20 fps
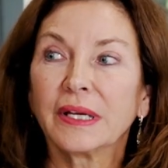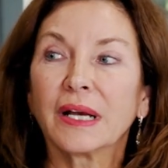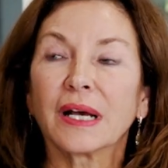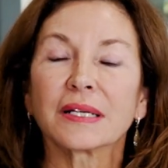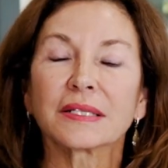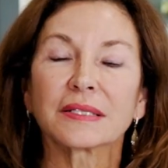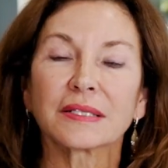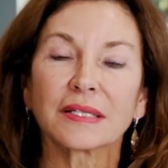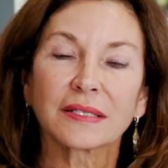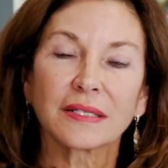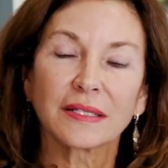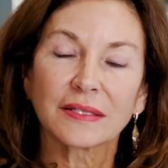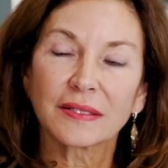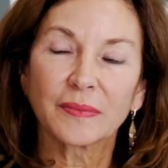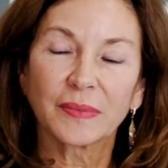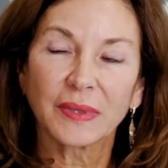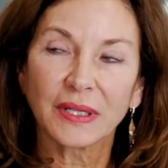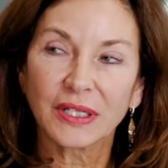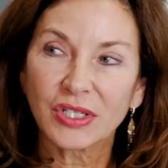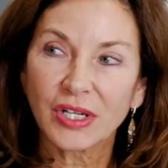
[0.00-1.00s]
Yes, this is
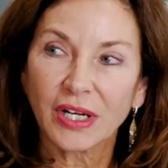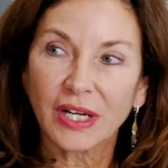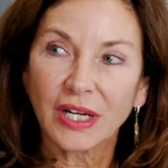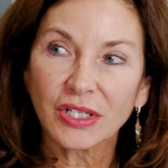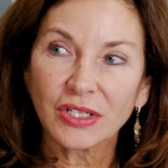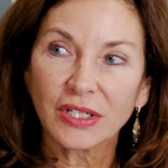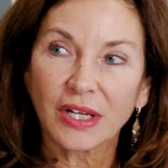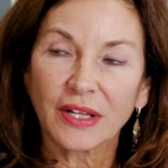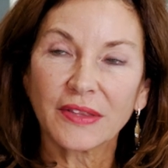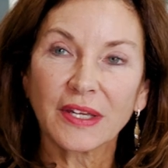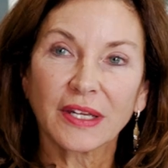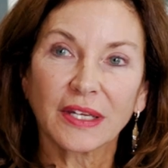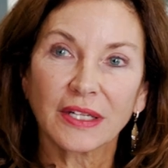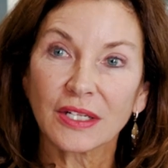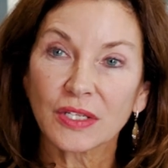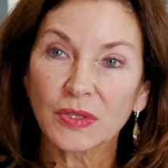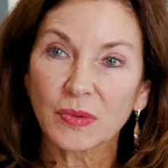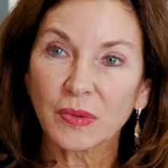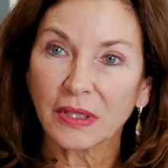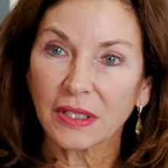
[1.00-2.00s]
a big change. And I think it
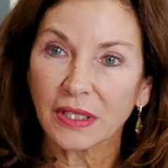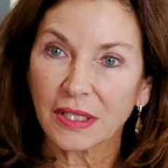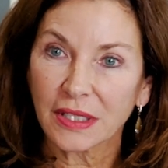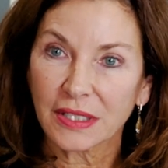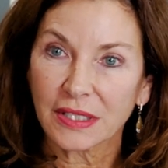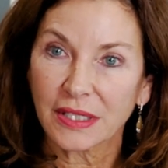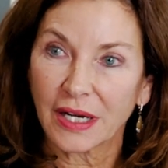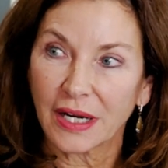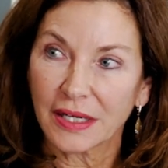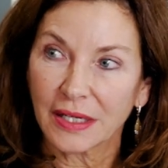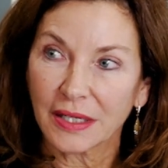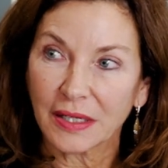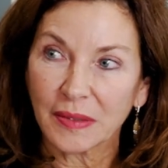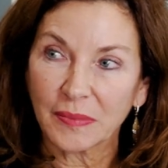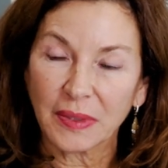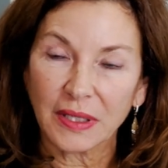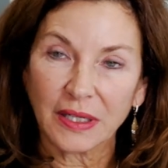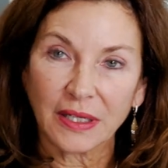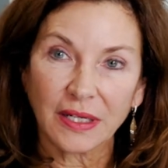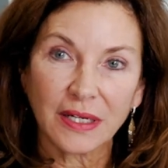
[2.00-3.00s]
is really exciting
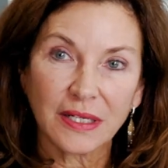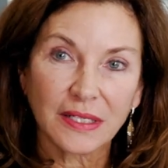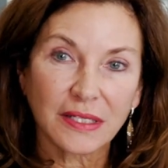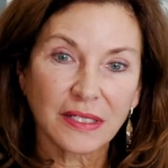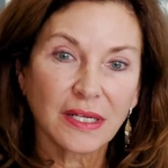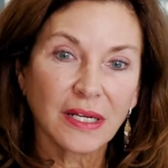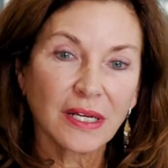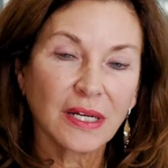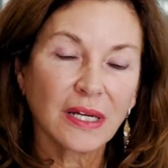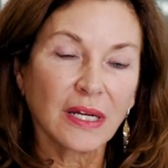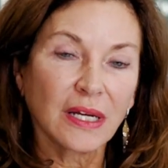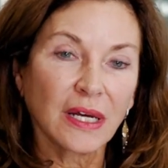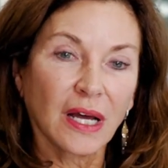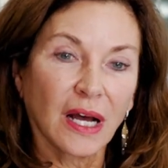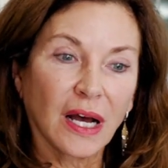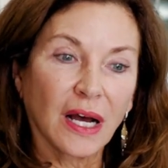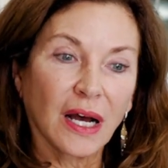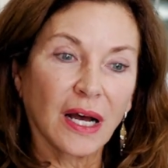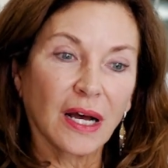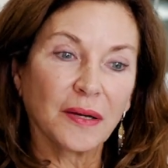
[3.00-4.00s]
because
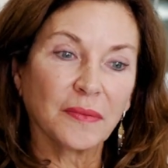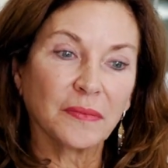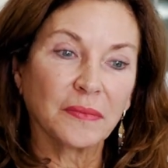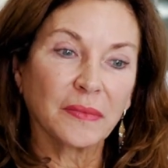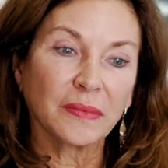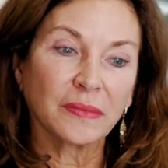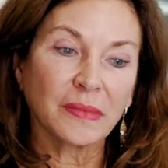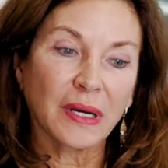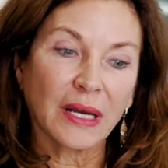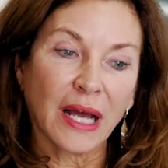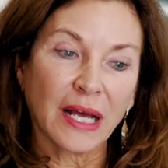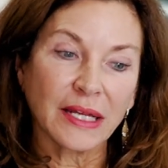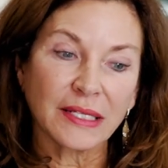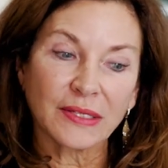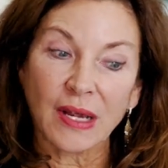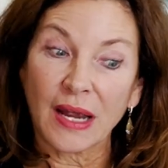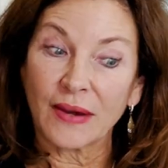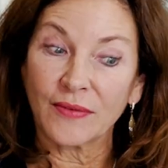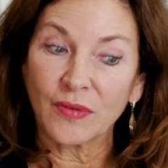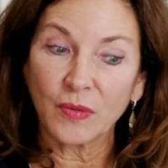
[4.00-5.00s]

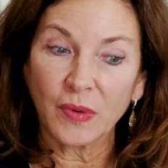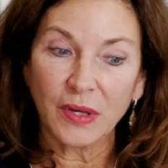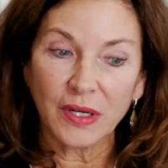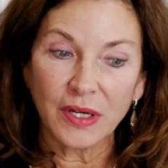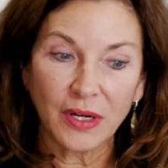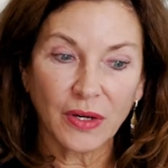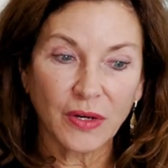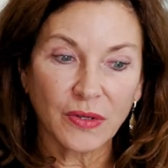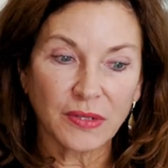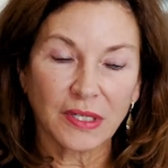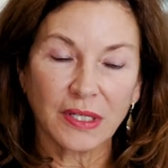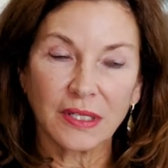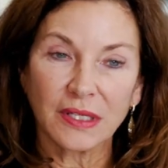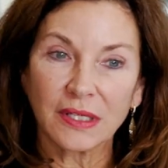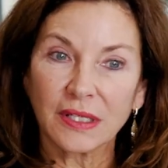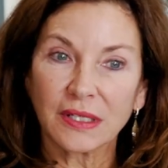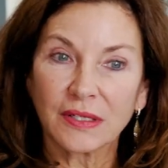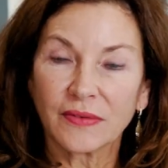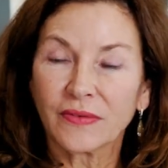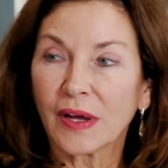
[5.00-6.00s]
as everyone knows, in
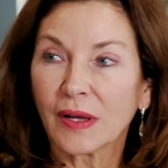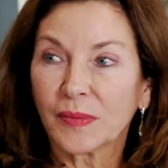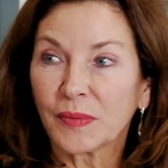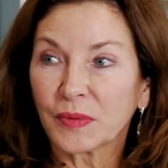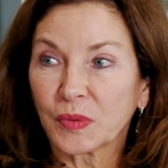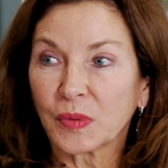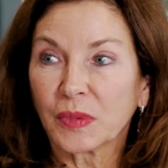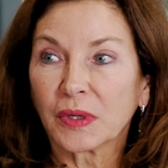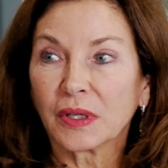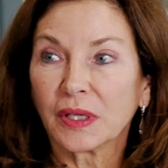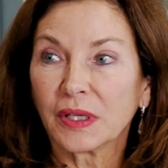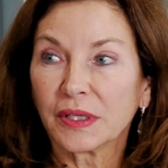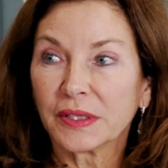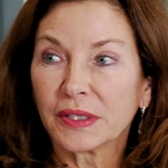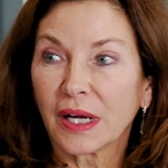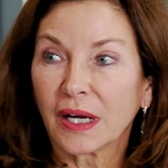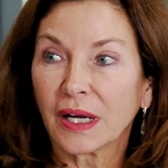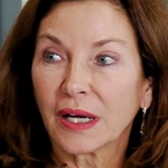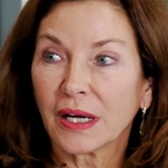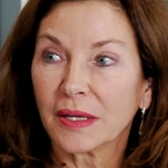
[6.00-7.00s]
the developed world,
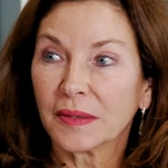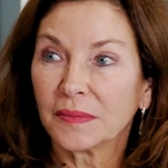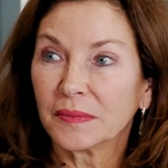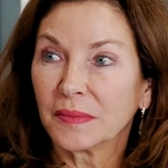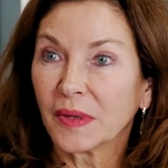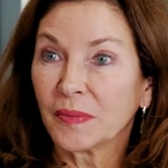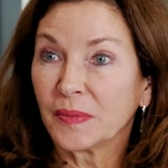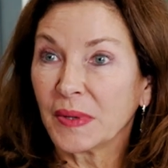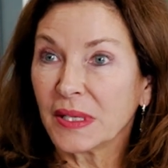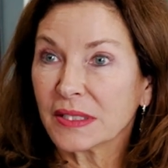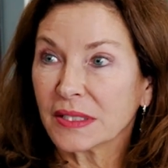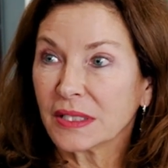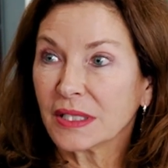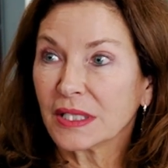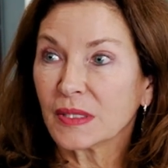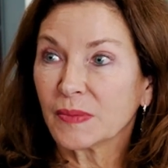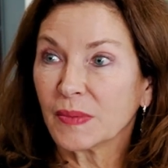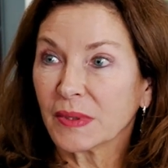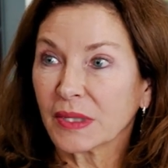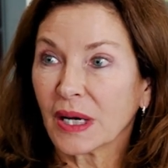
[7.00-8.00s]

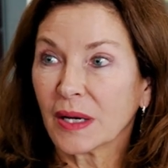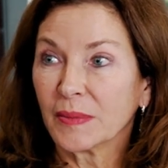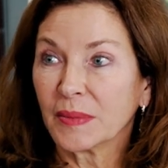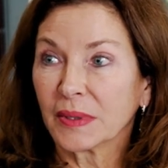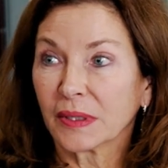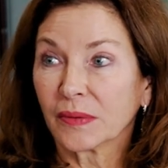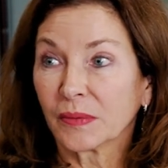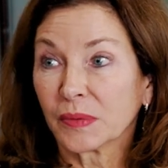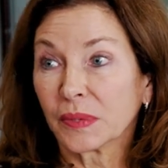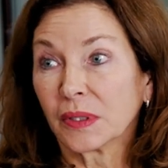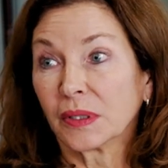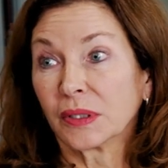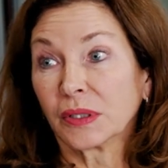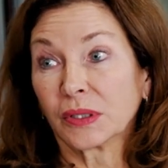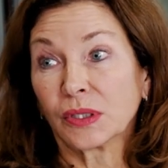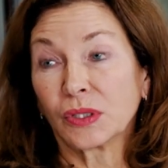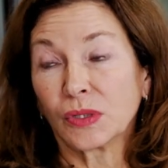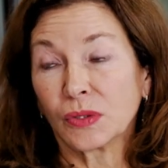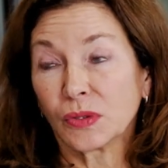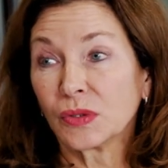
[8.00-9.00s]
obesity is becoming a
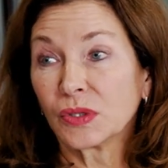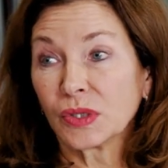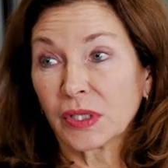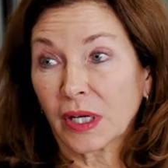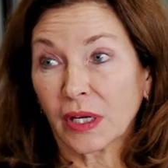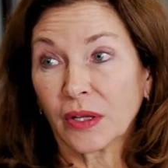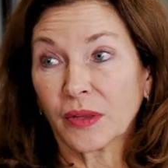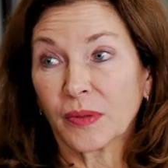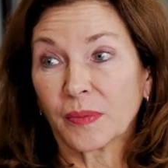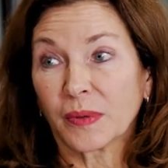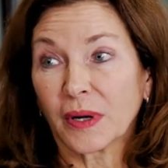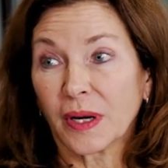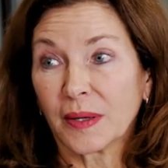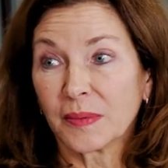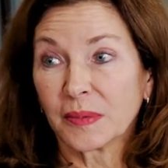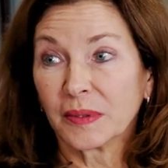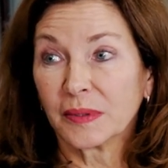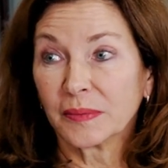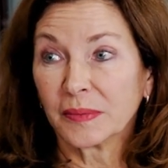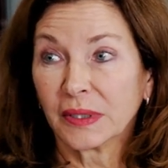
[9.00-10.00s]
real huge health
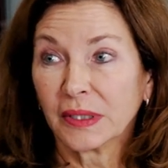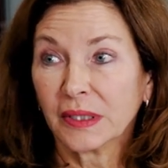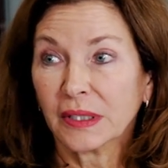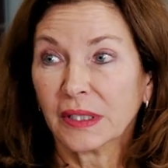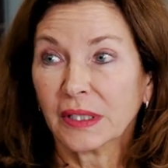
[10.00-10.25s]
problem.